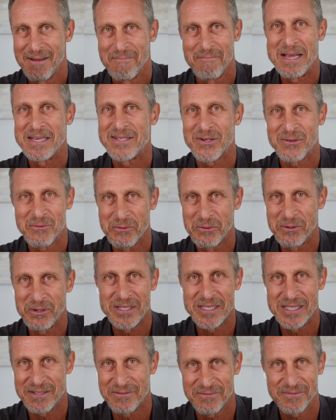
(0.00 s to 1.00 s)
Basic rule
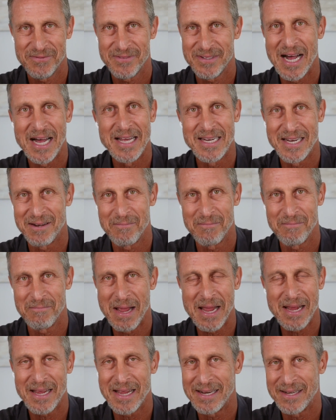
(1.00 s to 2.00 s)
is if God didn't
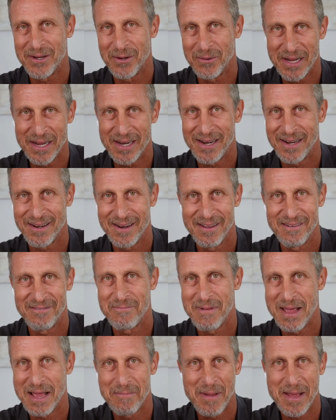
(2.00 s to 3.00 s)
make it, don't eat it.
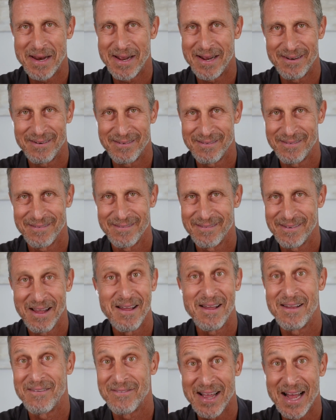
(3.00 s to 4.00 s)
If man made it,
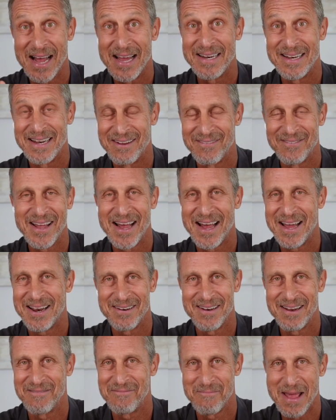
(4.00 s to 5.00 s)

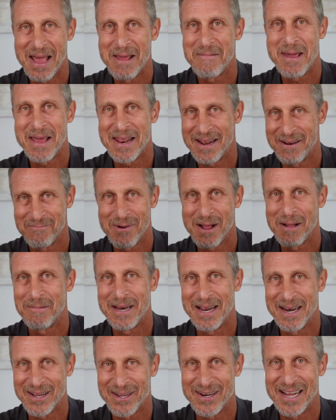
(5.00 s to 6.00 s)

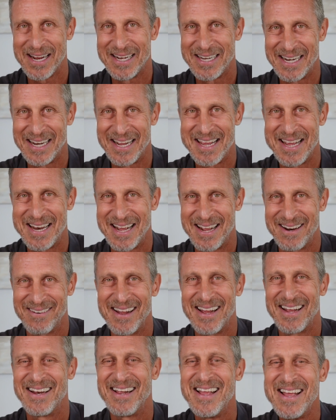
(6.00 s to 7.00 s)
probably not a good idea to eat it,
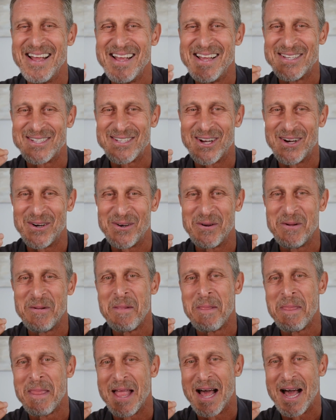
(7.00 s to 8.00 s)
right? So
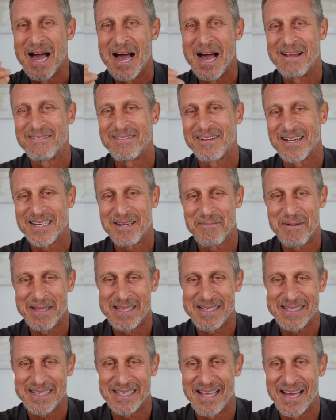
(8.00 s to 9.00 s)
I talked about
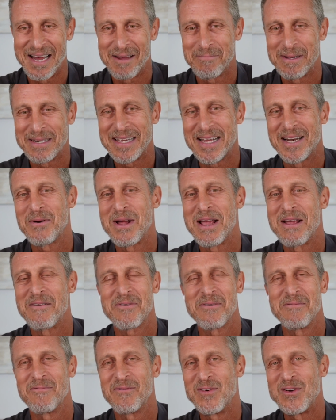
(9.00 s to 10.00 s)
this a lot, but get away
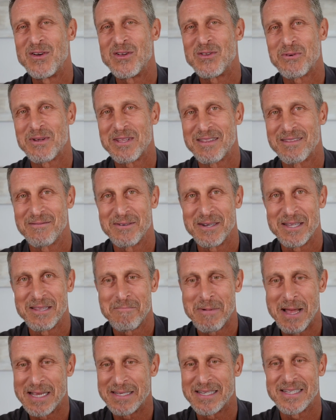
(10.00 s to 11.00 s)
from foods
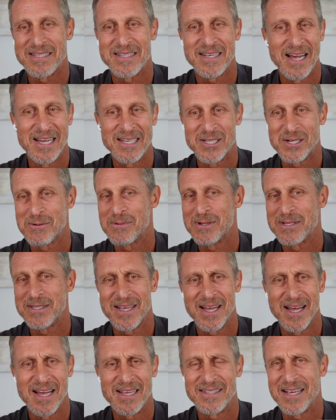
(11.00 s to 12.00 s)
with pesticides,
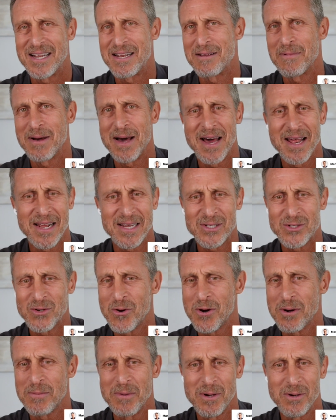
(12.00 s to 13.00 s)
herbicides, antibiotics,
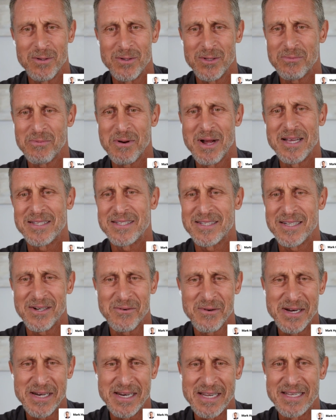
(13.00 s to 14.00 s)
hormones, processed
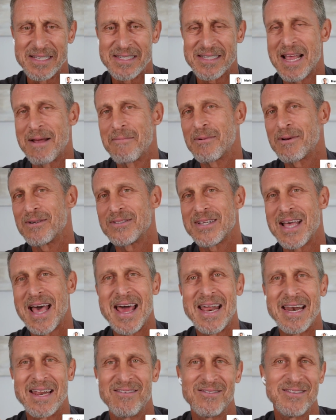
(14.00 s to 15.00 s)
ingredients, chemicals,
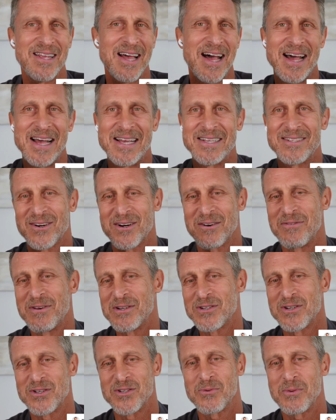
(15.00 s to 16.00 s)
additives, dyes,
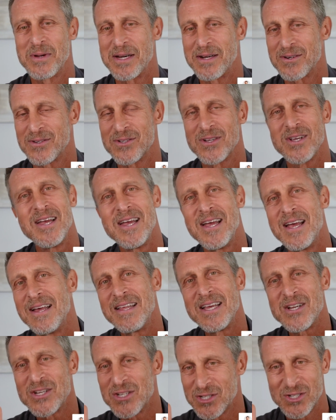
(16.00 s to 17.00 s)
artificial sweeteners.
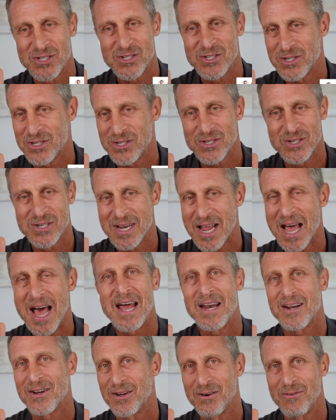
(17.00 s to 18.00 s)
They're just
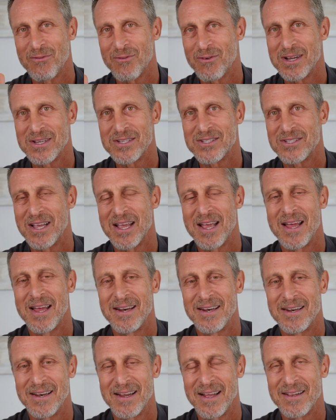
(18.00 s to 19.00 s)
not good for us,
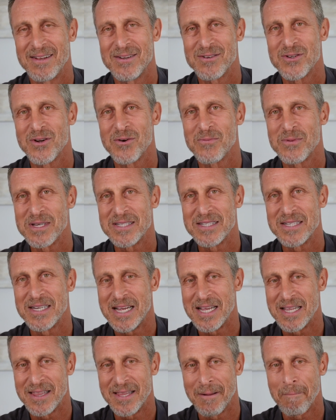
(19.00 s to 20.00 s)
and there's no reason to
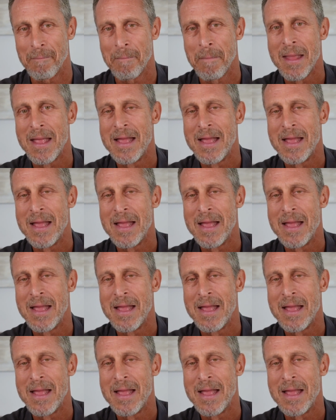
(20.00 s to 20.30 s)
eat them.